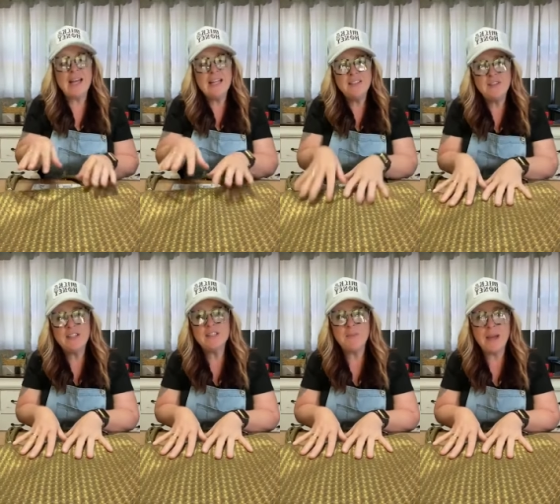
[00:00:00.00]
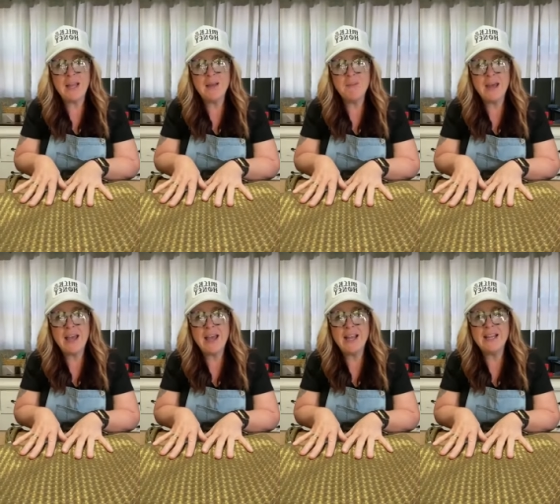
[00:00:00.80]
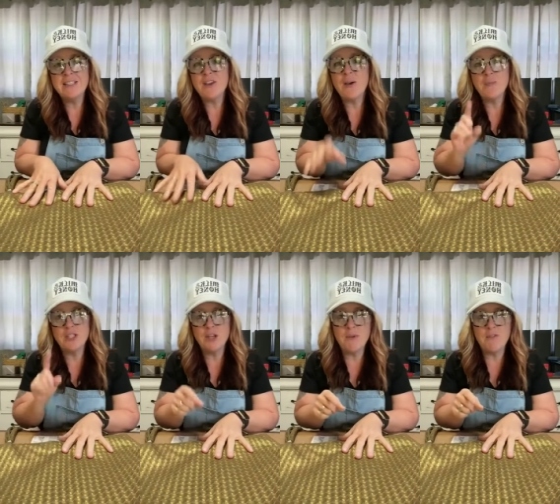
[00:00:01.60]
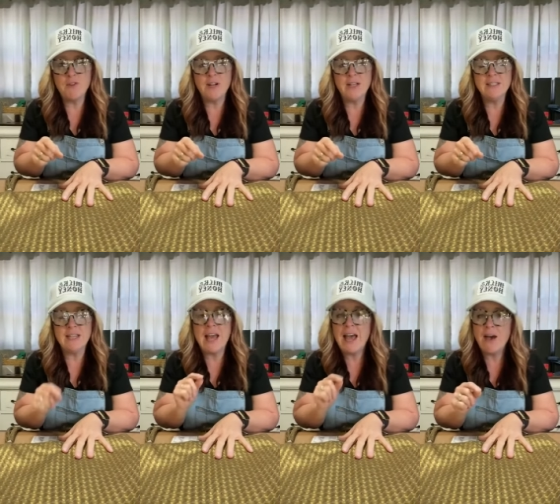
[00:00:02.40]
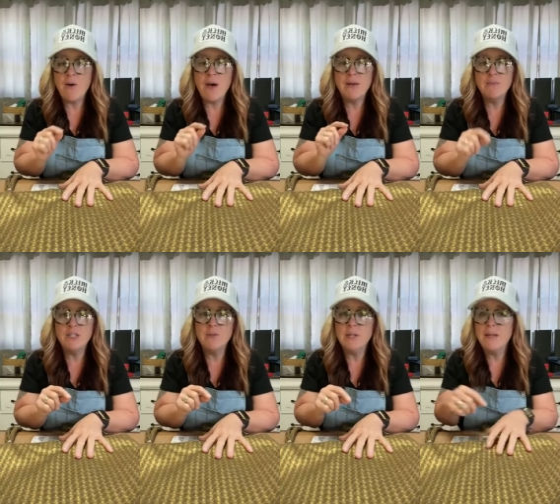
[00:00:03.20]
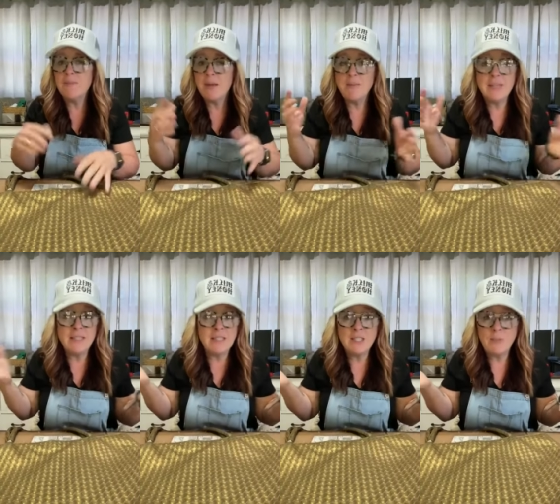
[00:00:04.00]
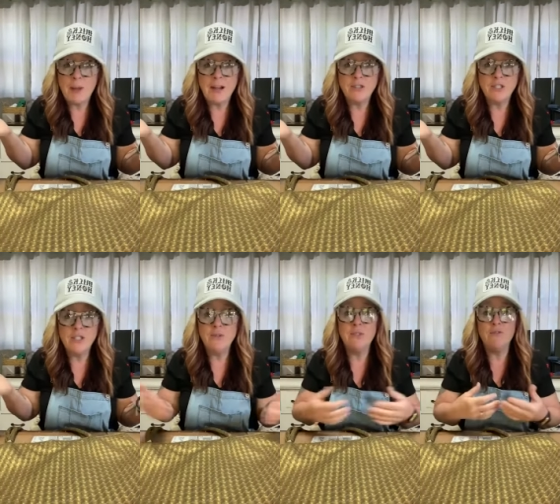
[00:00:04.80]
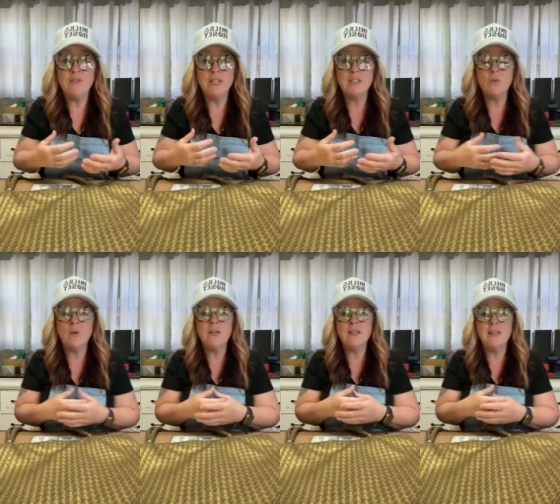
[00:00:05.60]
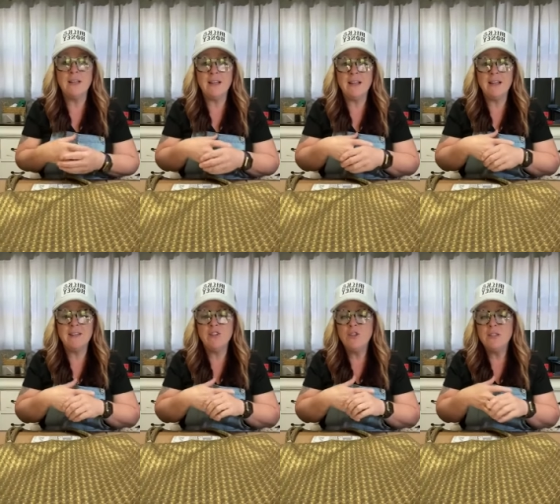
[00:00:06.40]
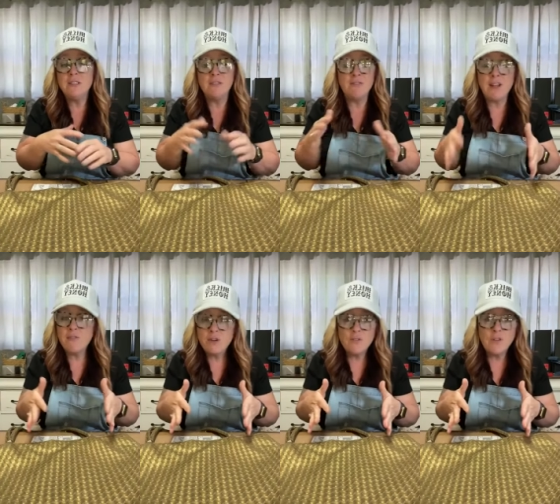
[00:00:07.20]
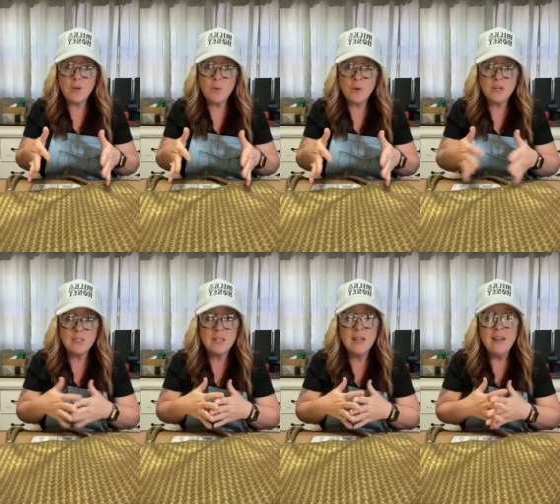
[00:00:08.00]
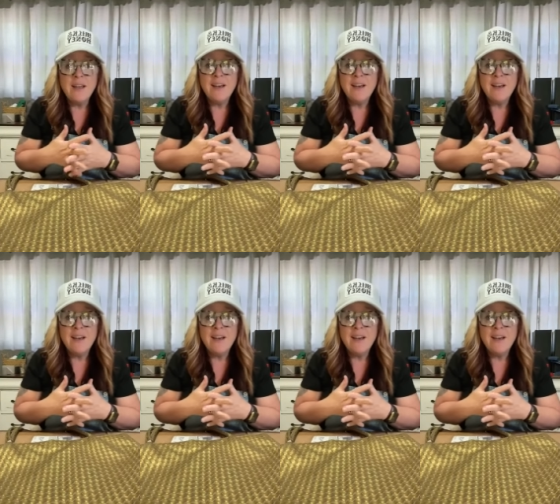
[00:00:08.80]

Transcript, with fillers: I need to fix my handbag, and so I'm gonna show my friends how I'm doing it. Maybe this inspires you to fix one that is a favorite of yours